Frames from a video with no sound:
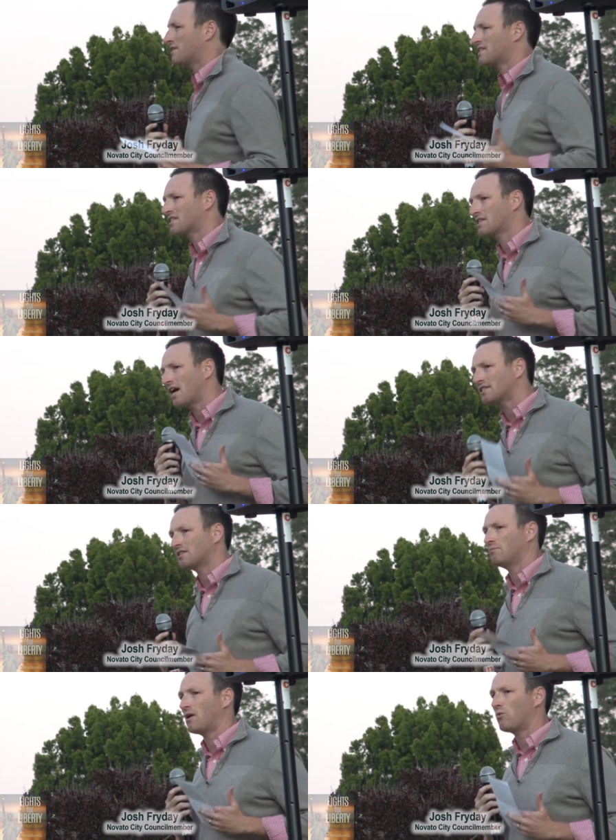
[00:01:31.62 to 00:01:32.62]

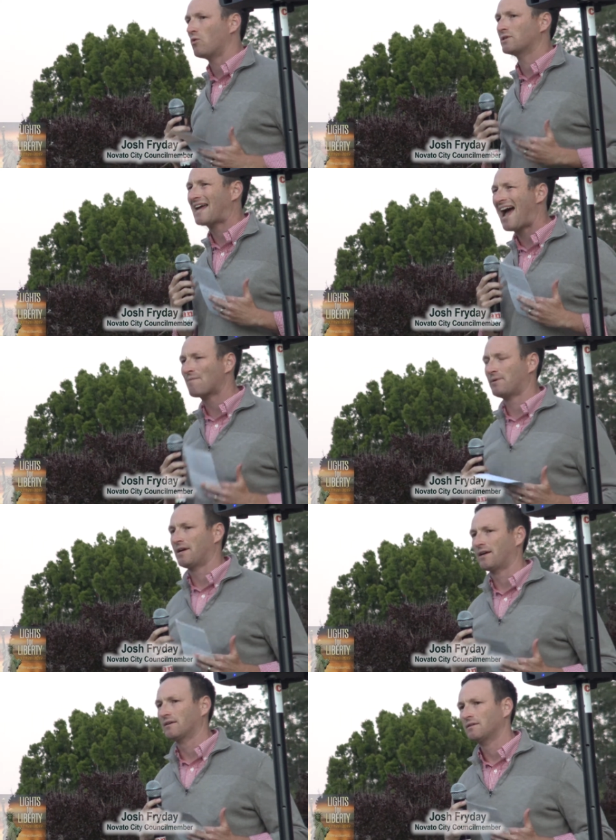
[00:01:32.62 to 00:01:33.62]
disgusted by what was
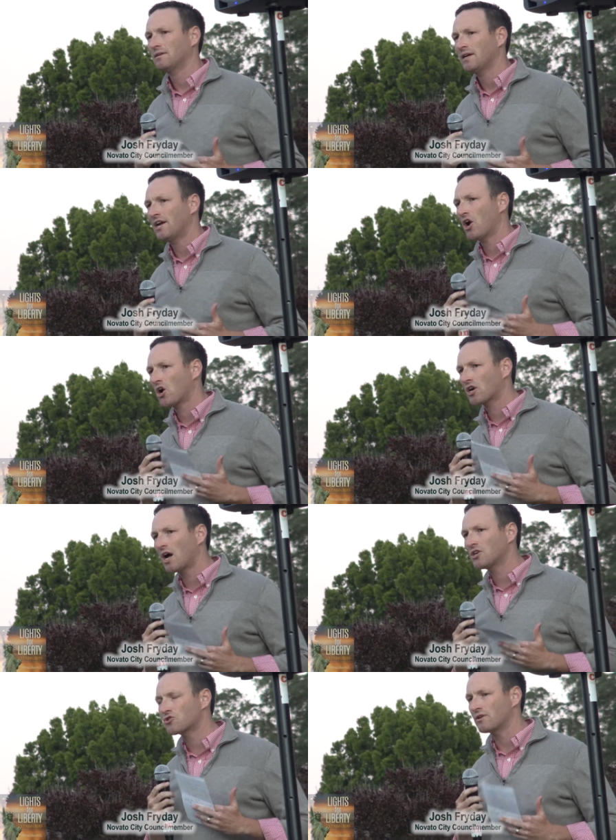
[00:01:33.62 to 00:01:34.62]
happening in our
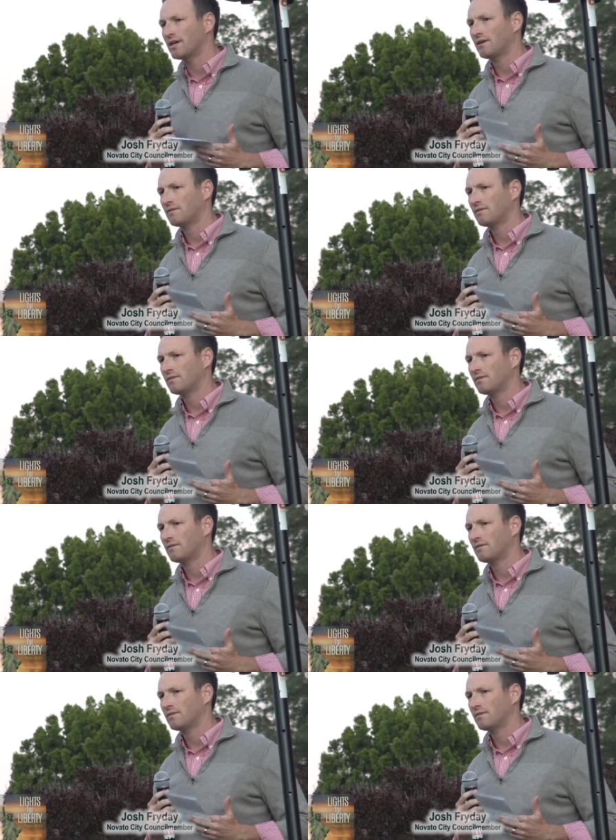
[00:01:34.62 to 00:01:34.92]
country